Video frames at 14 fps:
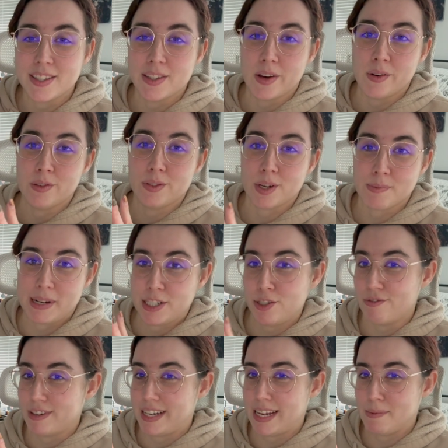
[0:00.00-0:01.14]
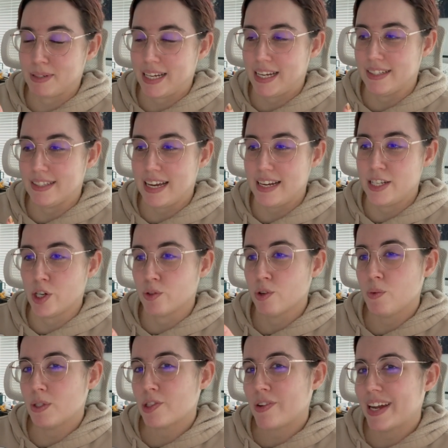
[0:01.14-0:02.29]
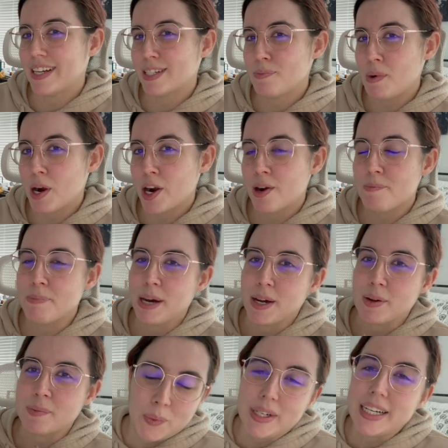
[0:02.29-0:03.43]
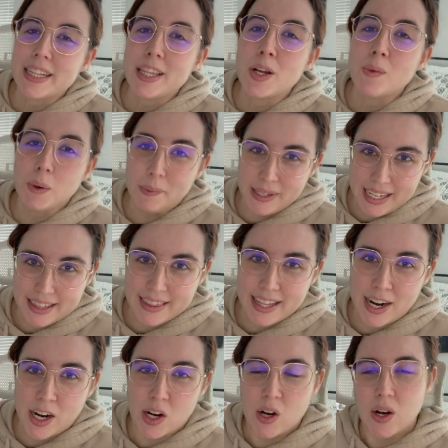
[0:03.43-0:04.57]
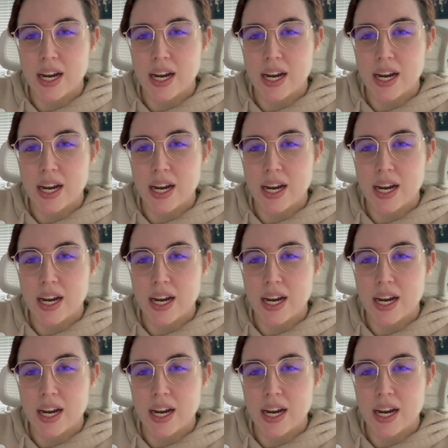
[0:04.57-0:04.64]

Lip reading: those are my two reading plans. I don't know what's going on tomorrow, but we'll get there when we get there.